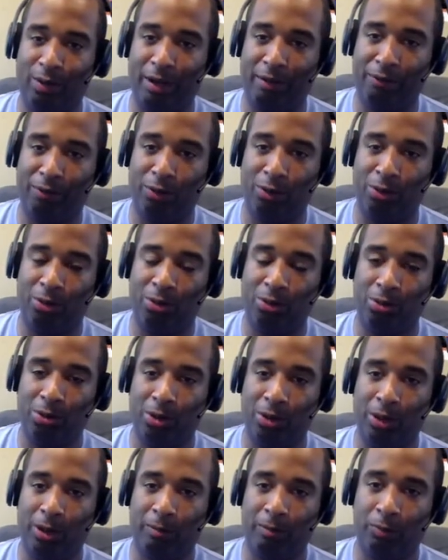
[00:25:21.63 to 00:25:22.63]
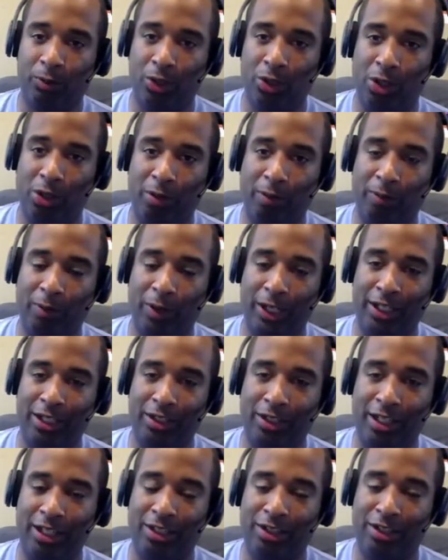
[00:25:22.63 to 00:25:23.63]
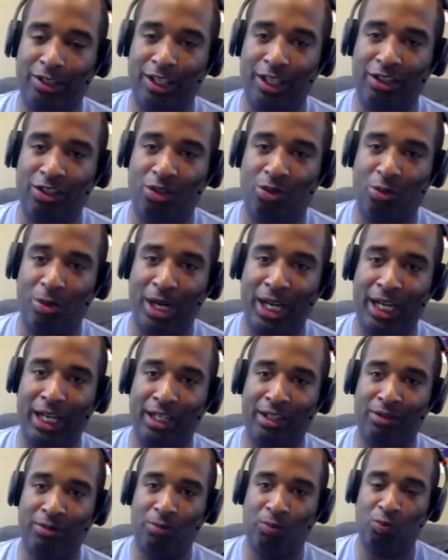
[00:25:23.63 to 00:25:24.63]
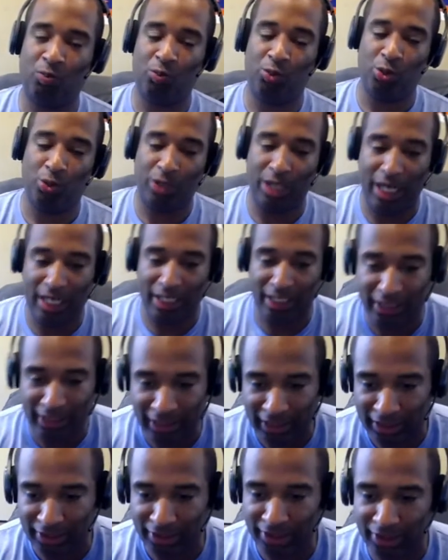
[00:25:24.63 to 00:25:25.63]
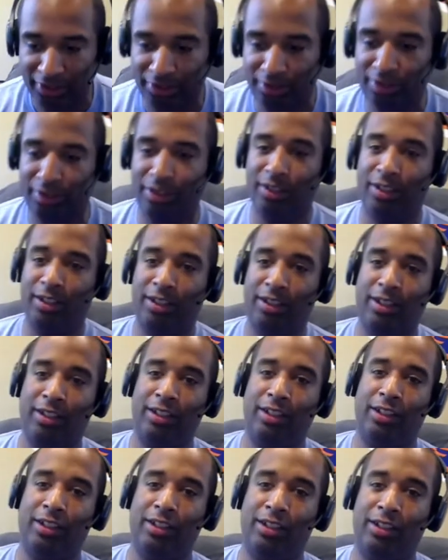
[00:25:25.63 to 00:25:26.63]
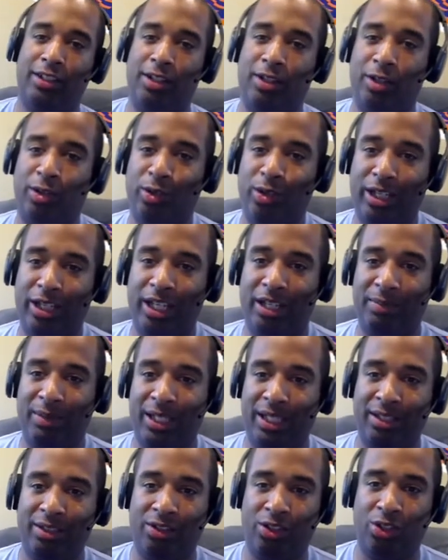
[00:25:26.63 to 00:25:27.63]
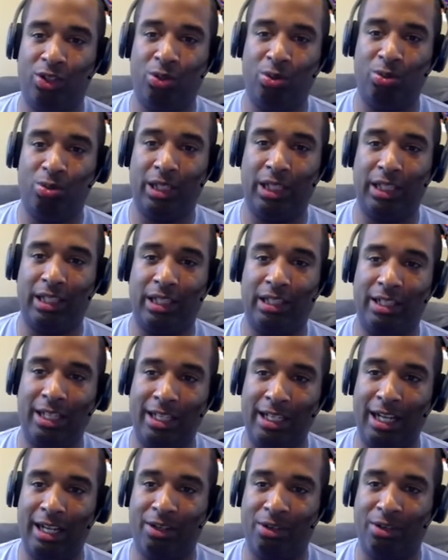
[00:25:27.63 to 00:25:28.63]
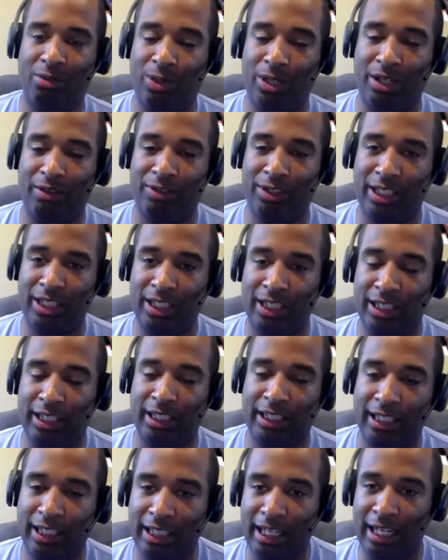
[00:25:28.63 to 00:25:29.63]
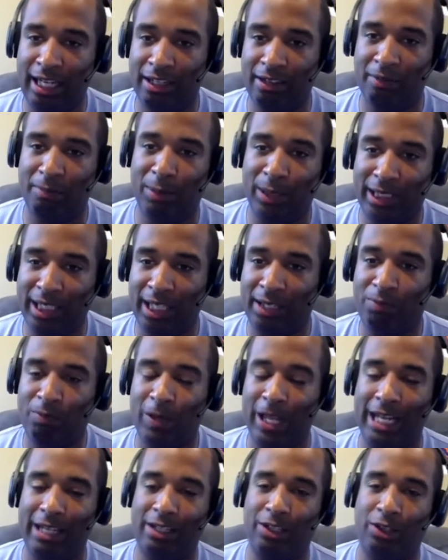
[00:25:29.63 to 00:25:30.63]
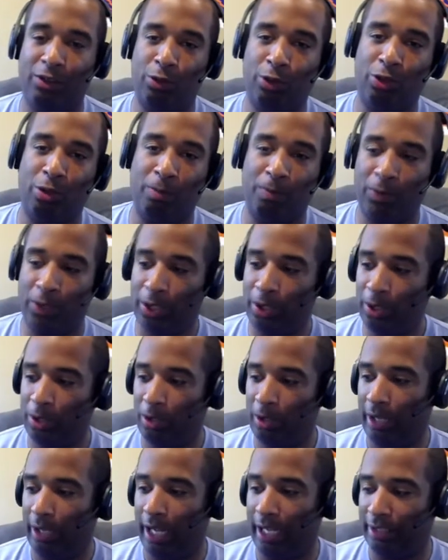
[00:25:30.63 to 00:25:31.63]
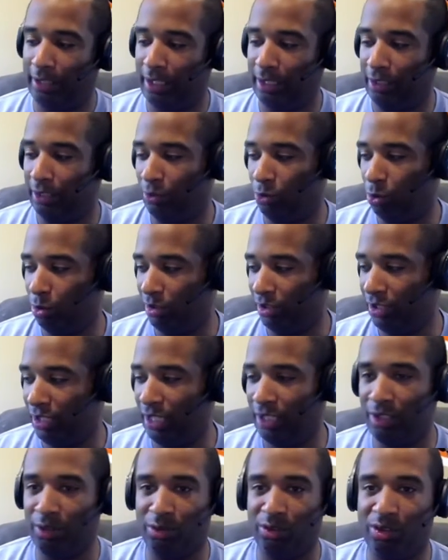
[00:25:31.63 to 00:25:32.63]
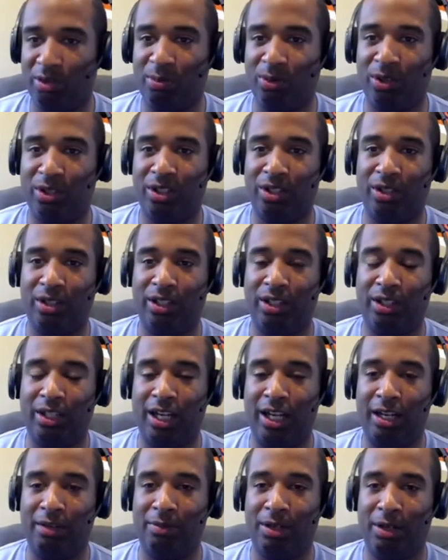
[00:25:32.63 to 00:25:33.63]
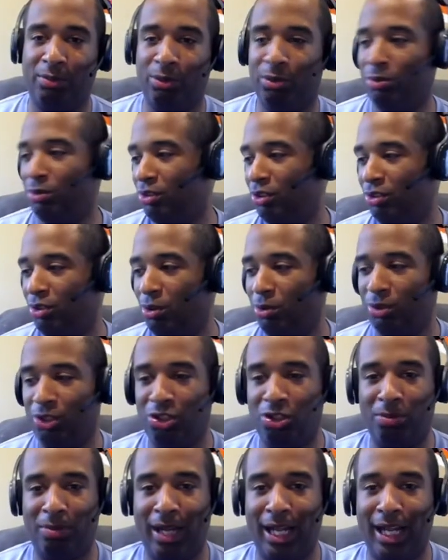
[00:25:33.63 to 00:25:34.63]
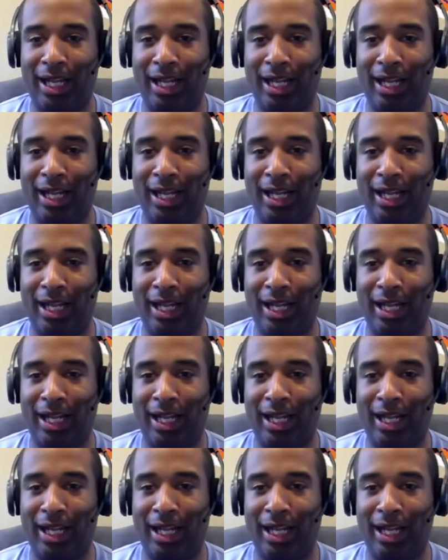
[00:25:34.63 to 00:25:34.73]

grateful. In a sense of way, you kind of needed us. You know what I mean, to get out of whatever you need to get out of. But then I think towards the end there was a point in time that we were just holding you back,